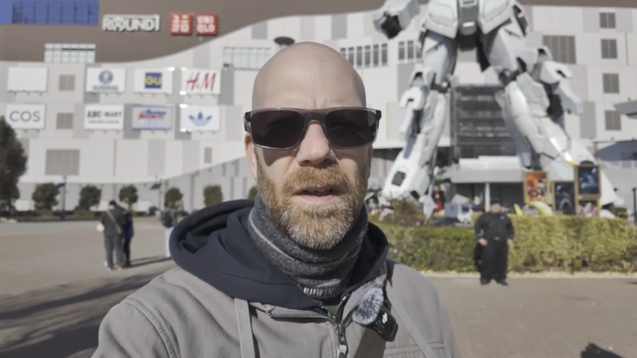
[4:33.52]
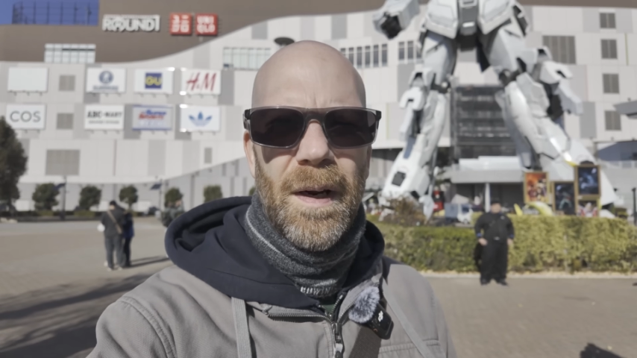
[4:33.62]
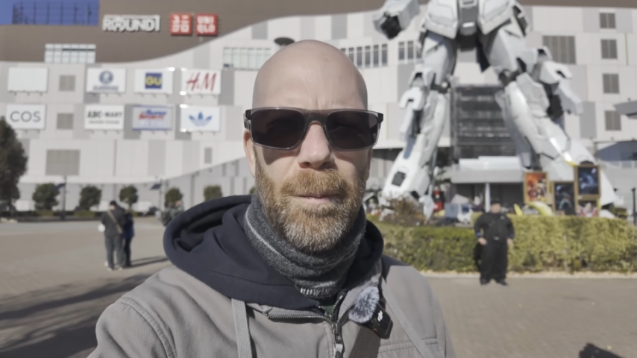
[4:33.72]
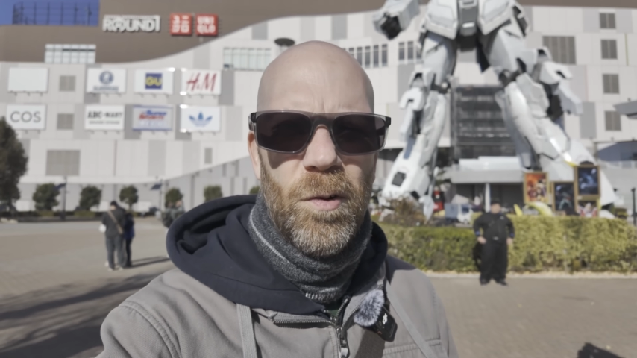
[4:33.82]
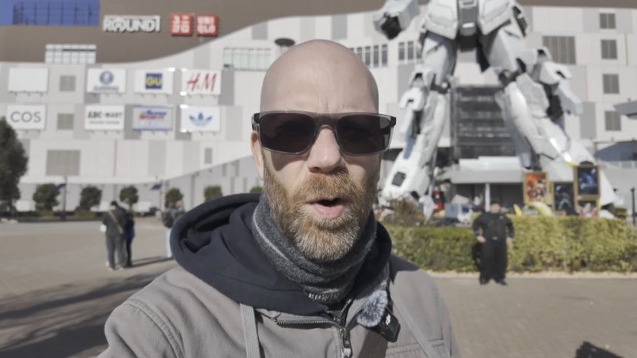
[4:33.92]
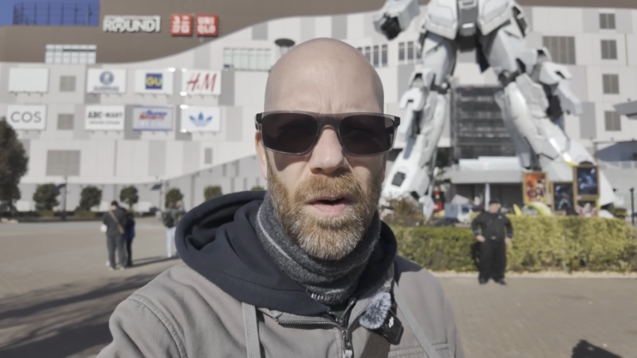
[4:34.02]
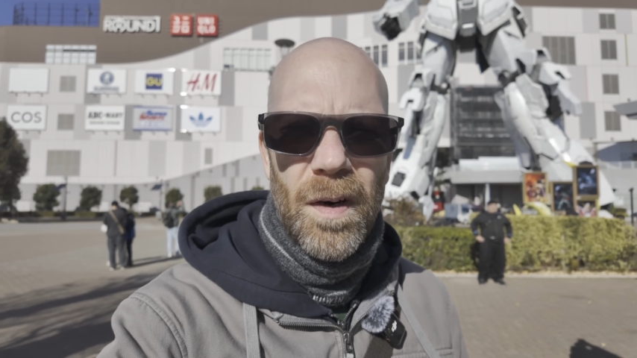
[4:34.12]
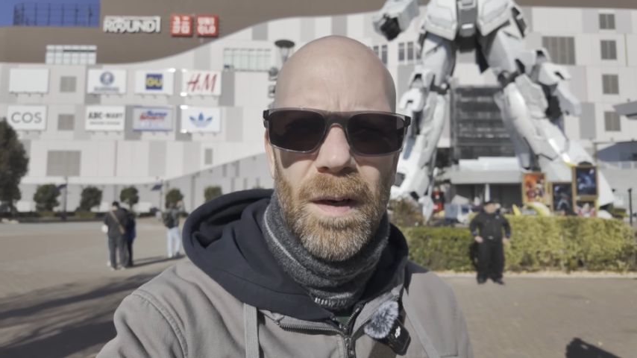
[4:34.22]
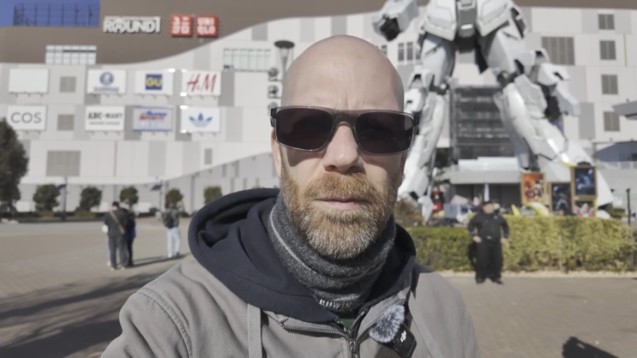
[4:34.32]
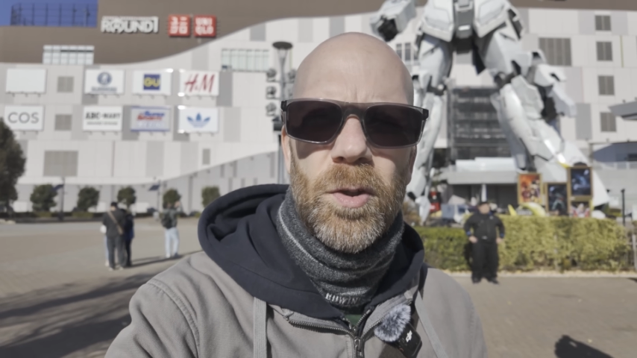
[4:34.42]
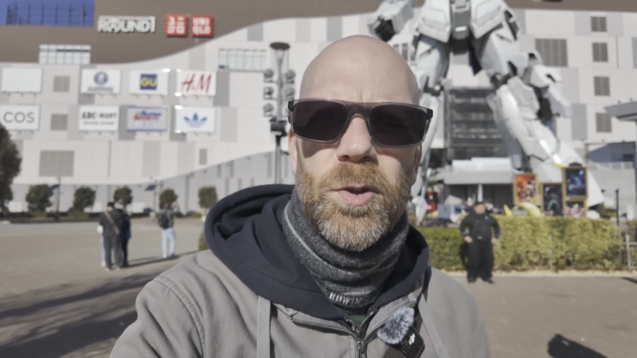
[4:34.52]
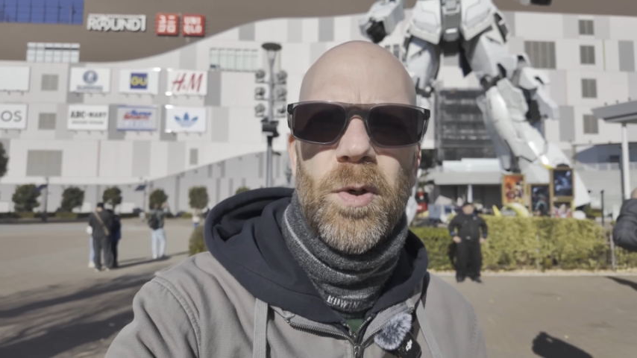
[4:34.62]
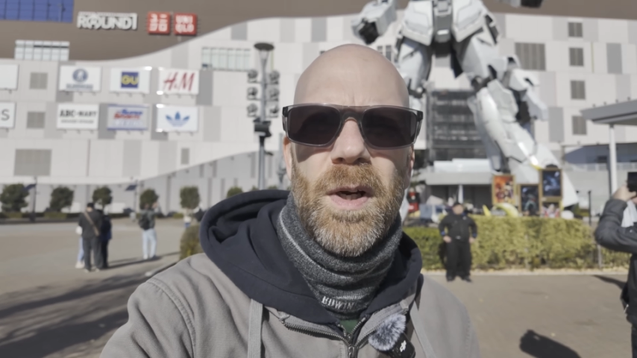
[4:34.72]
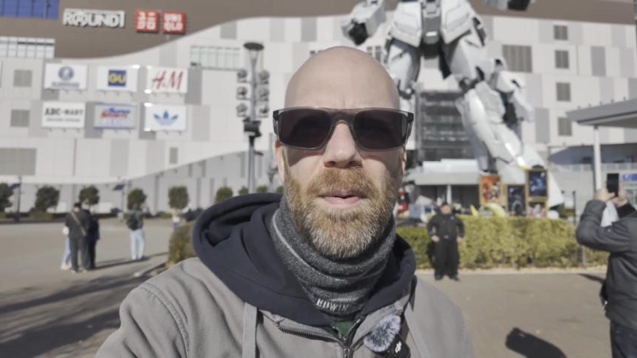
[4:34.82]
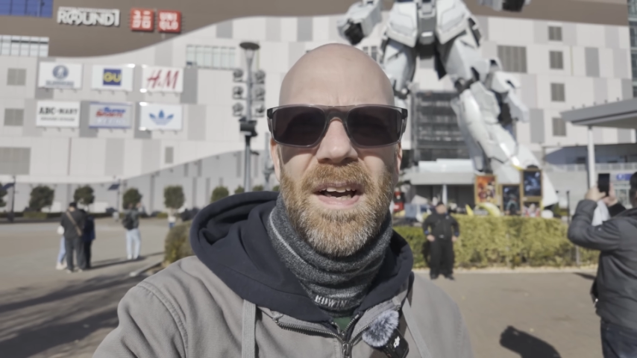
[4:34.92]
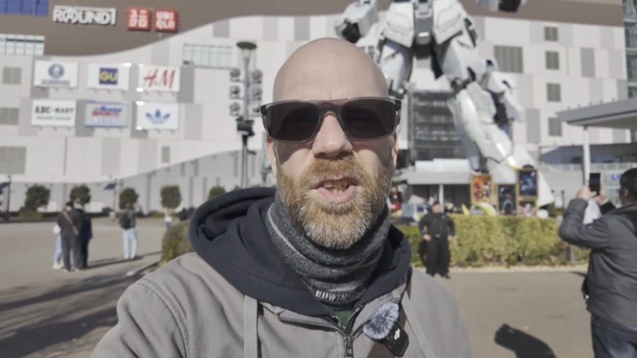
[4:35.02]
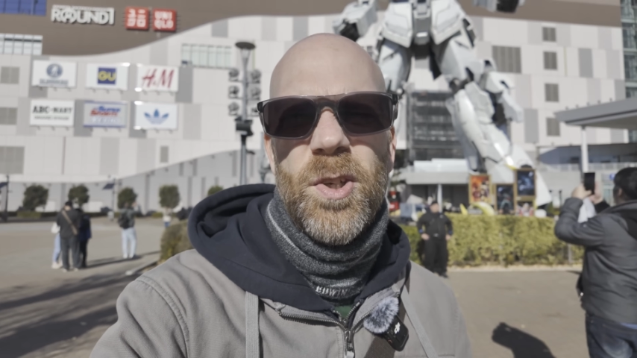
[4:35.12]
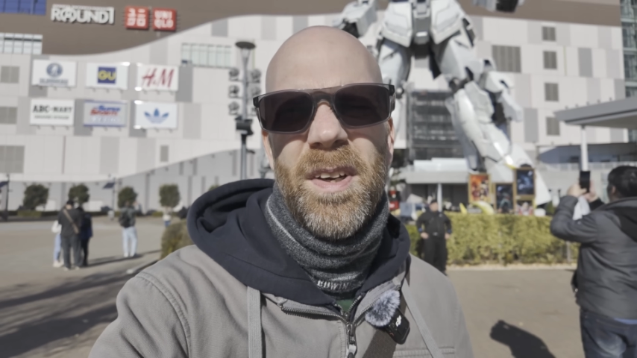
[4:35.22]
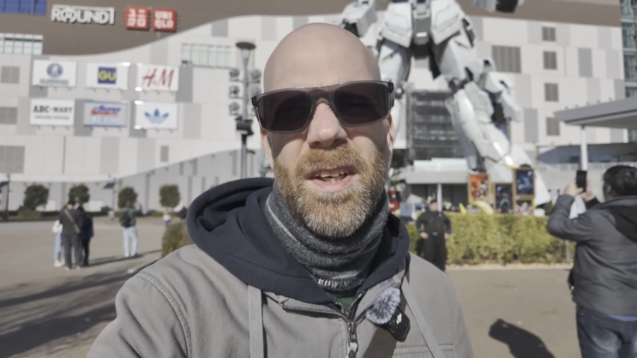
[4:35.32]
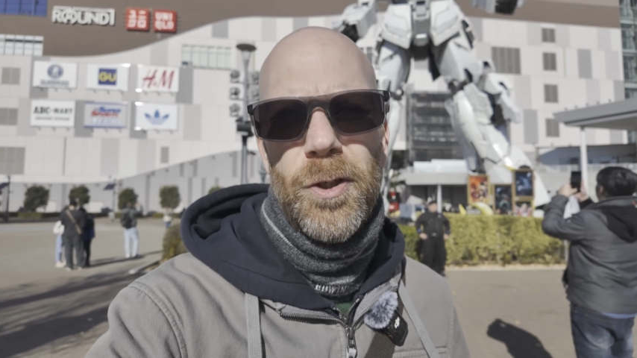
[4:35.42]
Don't get me wrong, I'm not talking about
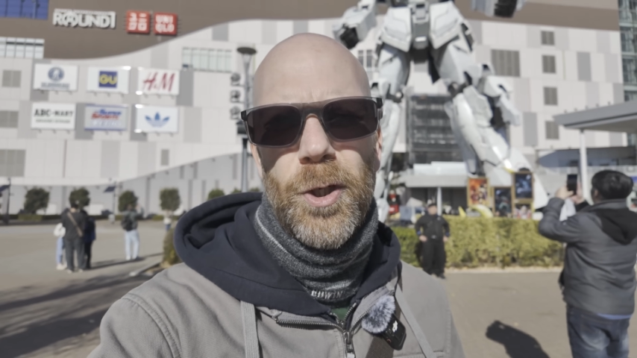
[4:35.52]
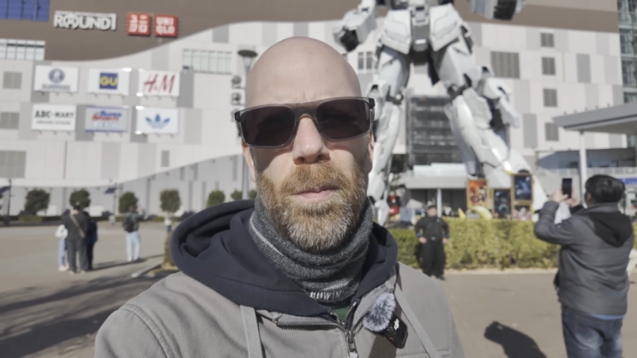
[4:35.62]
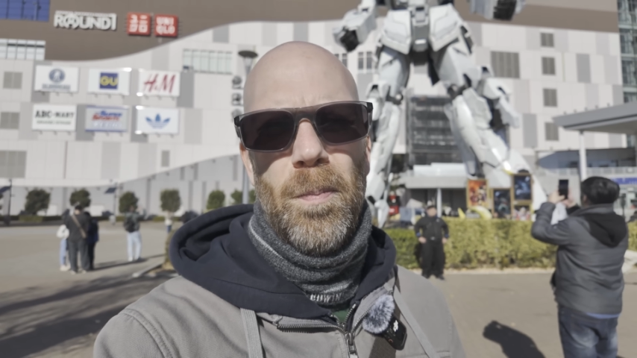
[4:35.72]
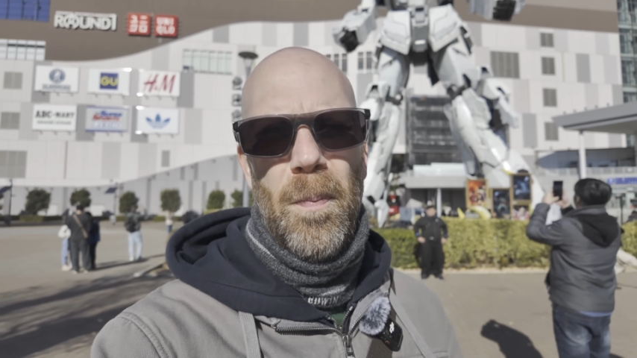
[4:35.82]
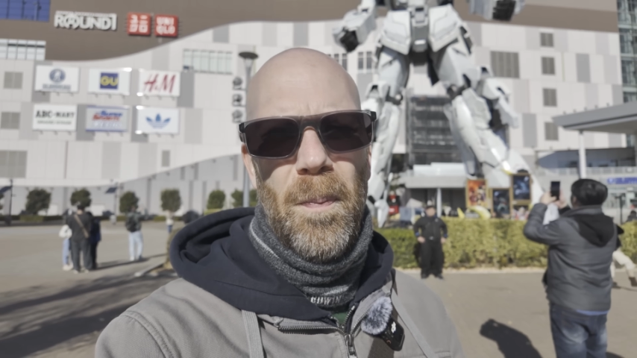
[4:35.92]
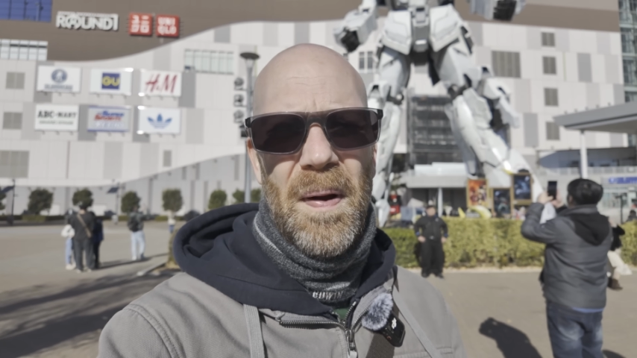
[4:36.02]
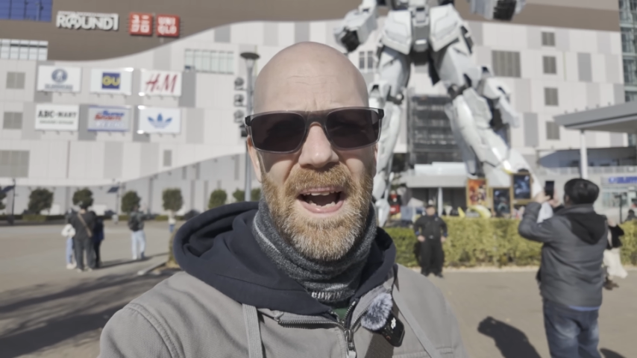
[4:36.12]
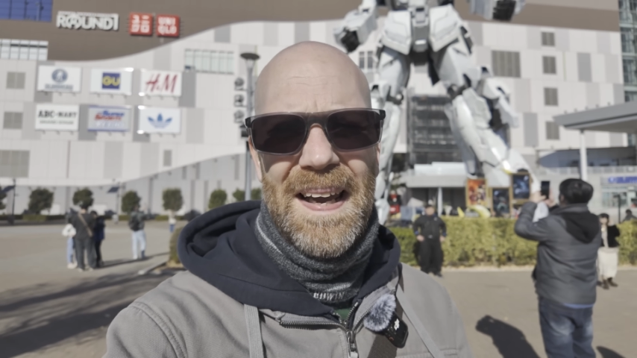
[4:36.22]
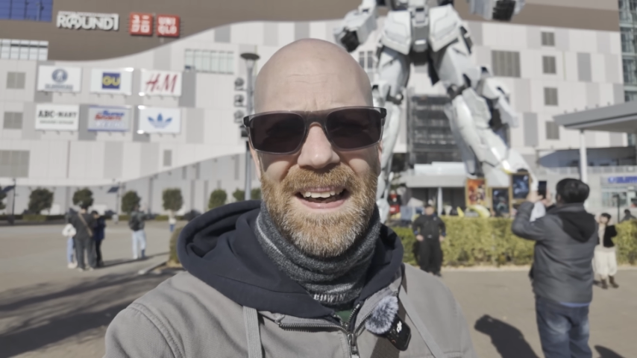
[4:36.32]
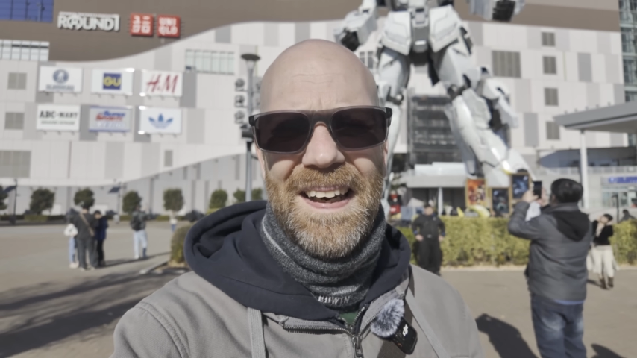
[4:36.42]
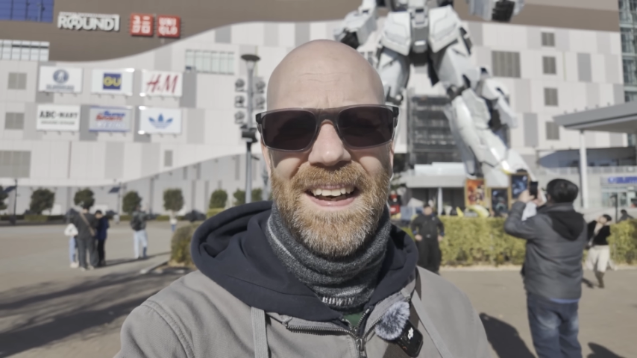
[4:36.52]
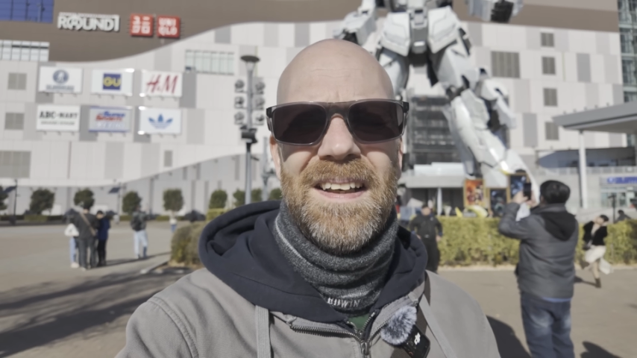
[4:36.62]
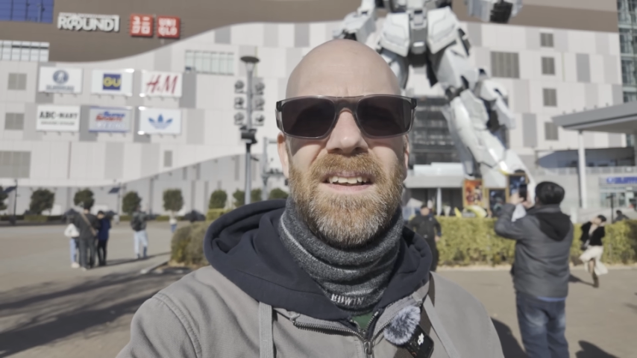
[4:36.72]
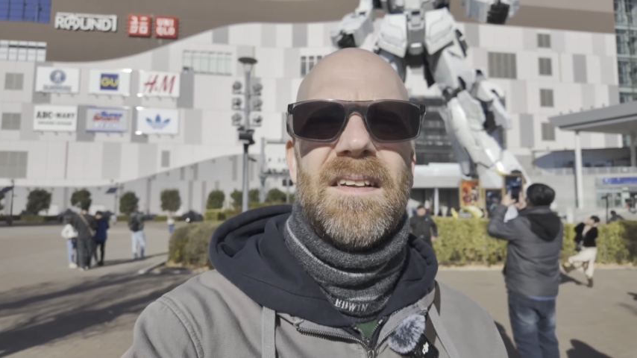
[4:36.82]
doing your job badly.